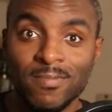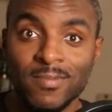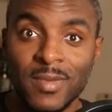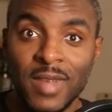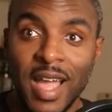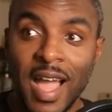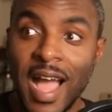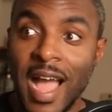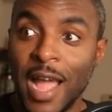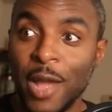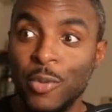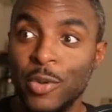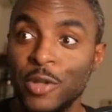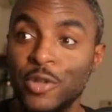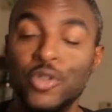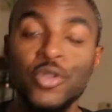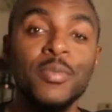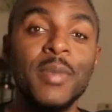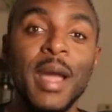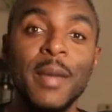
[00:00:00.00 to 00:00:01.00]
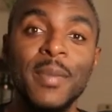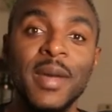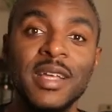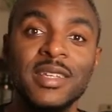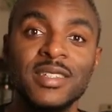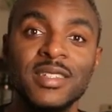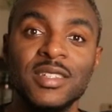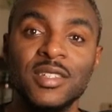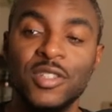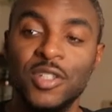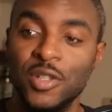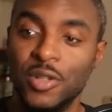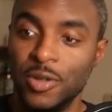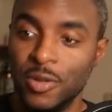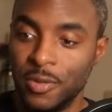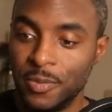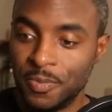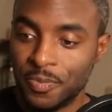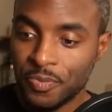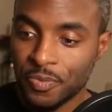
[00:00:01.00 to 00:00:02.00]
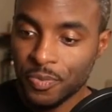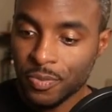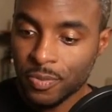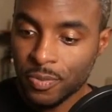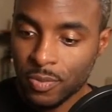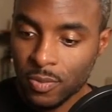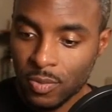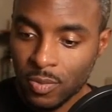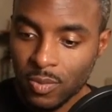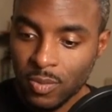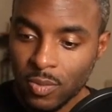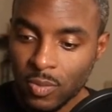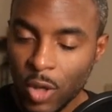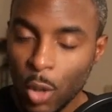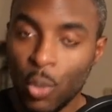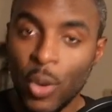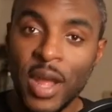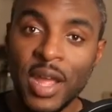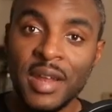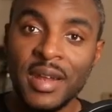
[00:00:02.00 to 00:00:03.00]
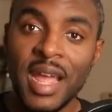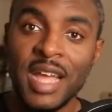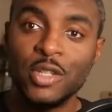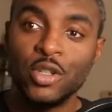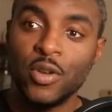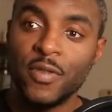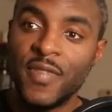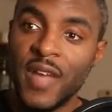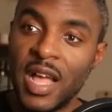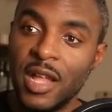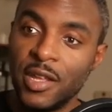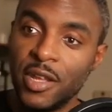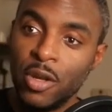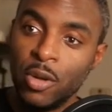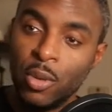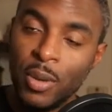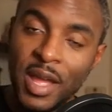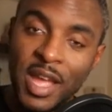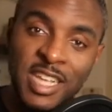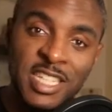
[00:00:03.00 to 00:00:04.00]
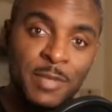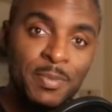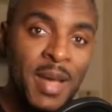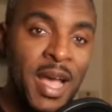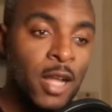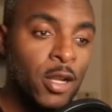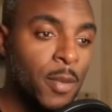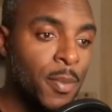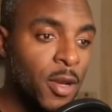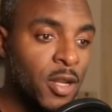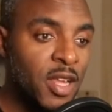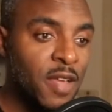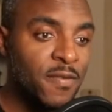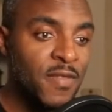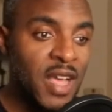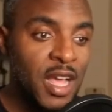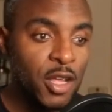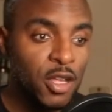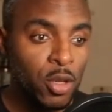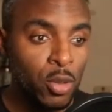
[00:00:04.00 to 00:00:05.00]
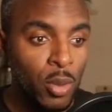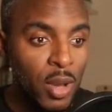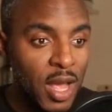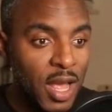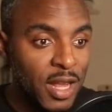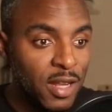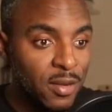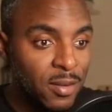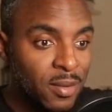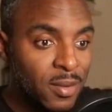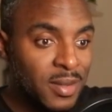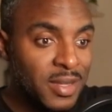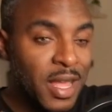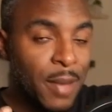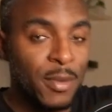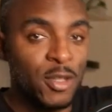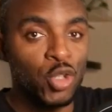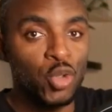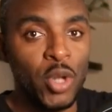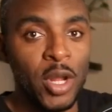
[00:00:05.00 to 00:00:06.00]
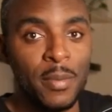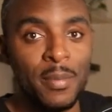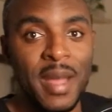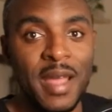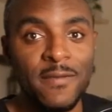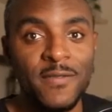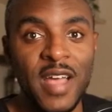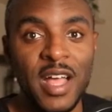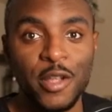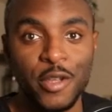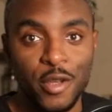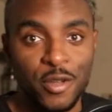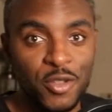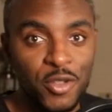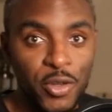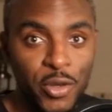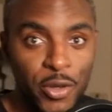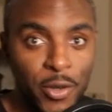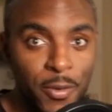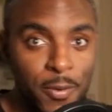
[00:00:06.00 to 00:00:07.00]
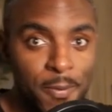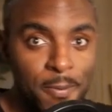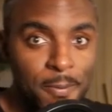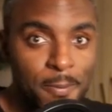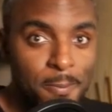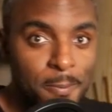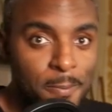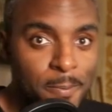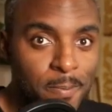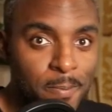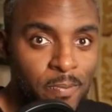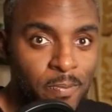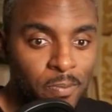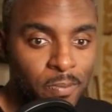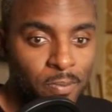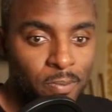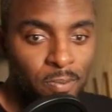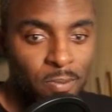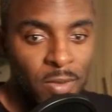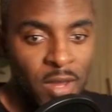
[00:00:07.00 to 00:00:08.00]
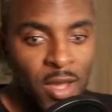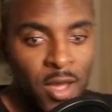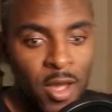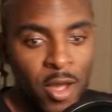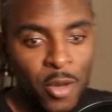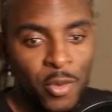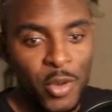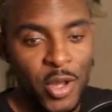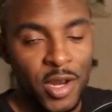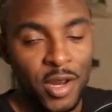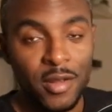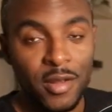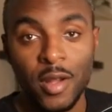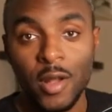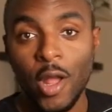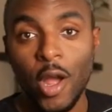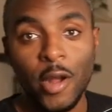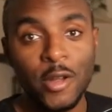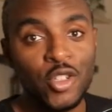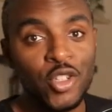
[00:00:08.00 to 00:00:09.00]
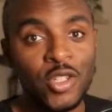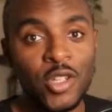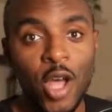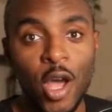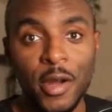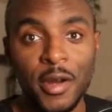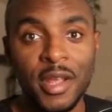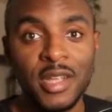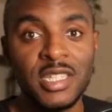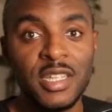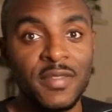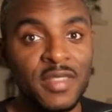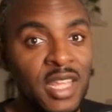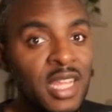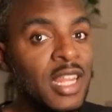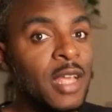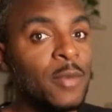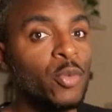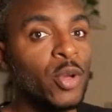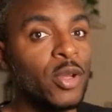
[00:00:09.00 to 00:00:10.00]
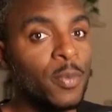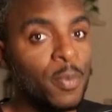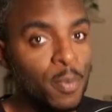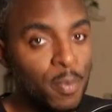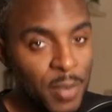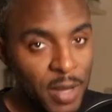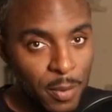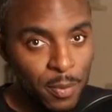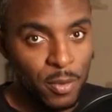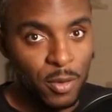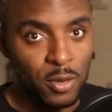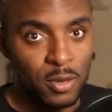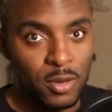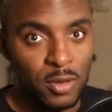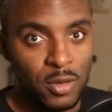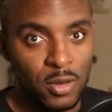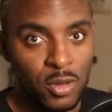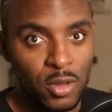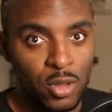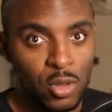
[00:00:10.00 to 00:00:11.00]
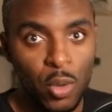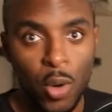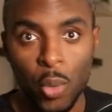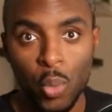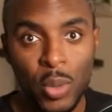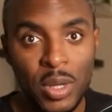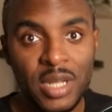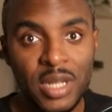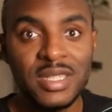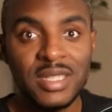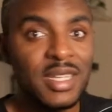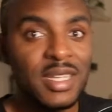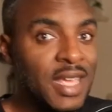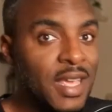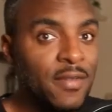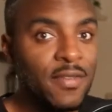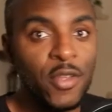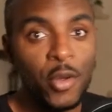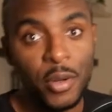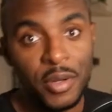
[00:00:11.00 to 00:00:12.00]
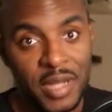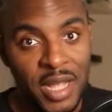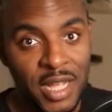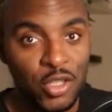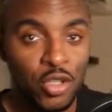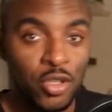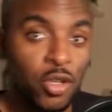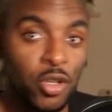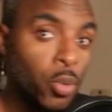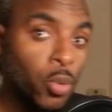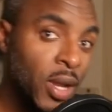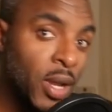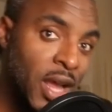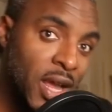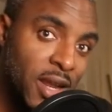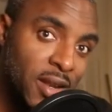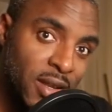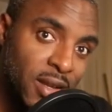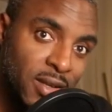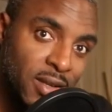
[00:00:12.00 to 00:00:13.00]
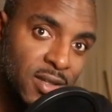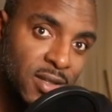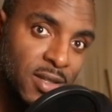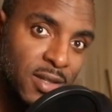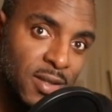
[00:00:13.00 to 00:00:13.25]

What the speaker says: I will do my best to recognize your value, expound upon that value, and demonstrate my value to you. Creating the largest audience of deliberate people who are willing to give their attention to great ideas.